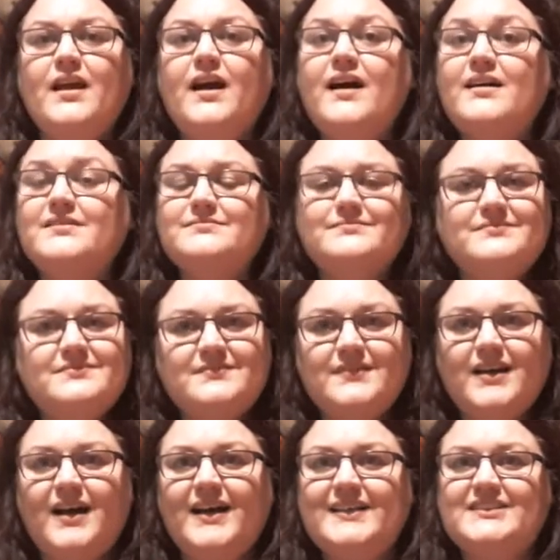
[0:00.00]
I
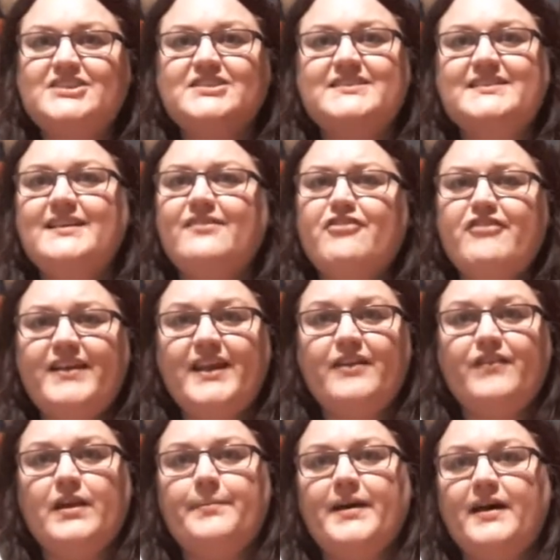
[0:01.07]
just never read
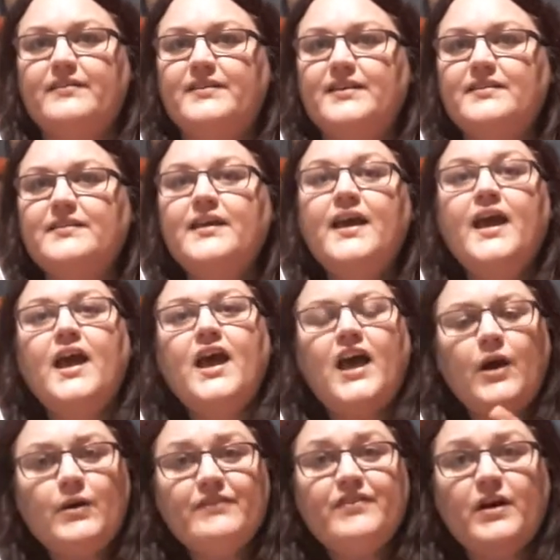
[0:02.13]
anything about this.
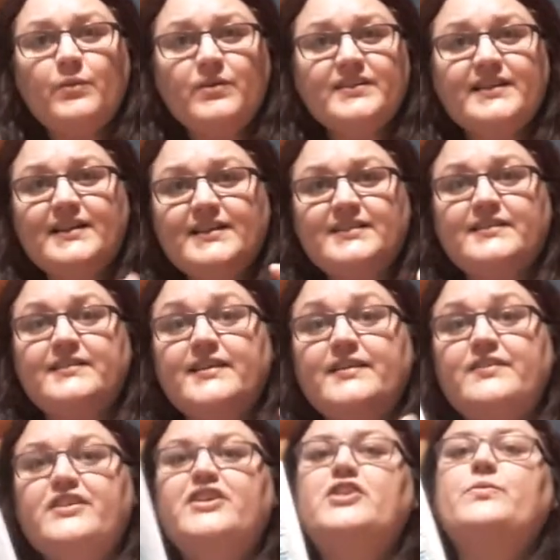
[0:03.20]
However, I want to say this to
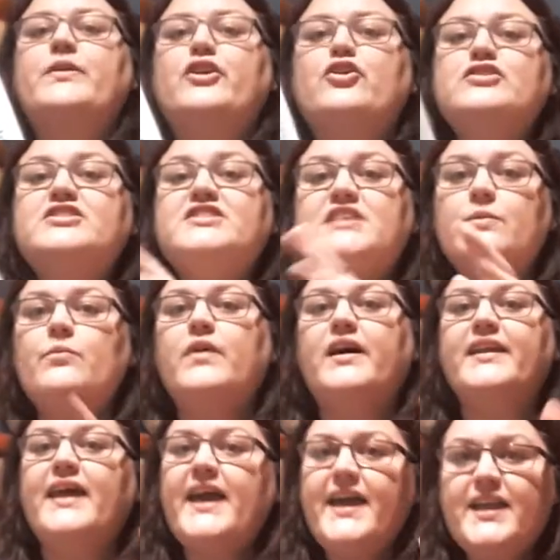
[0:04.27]
Daisy Goodwin, or
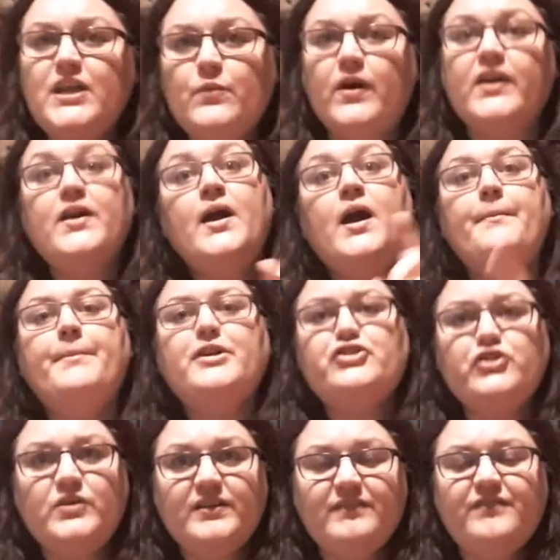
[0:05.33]
someone, anyone,
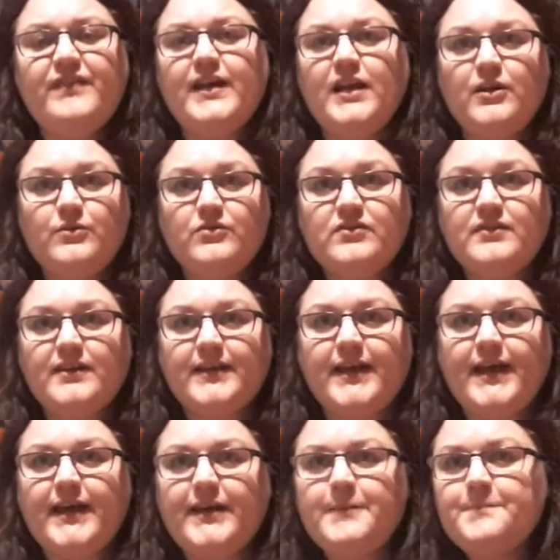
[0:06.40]
but Julian Fellowes,
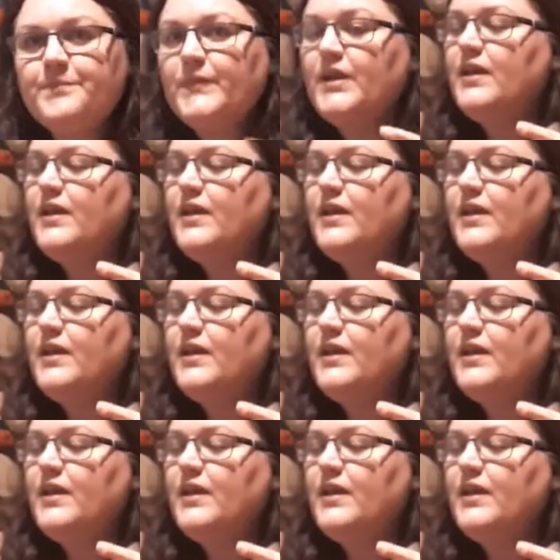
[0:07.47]
okay?